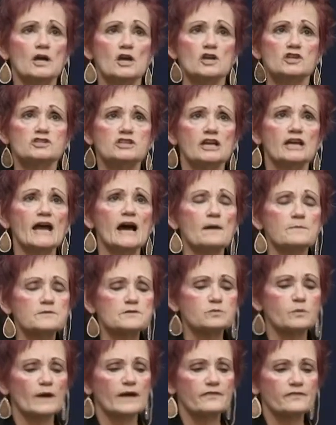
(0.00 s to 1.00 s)
She helps
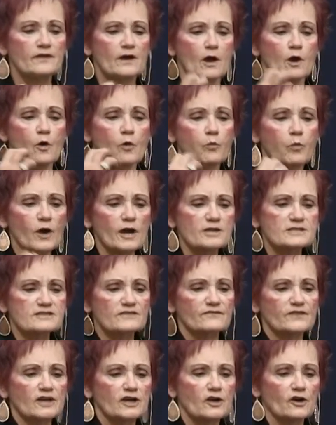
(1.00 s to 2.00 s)
with words
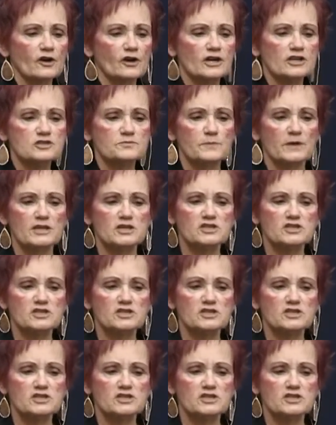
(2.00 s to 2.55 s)
of encouragement.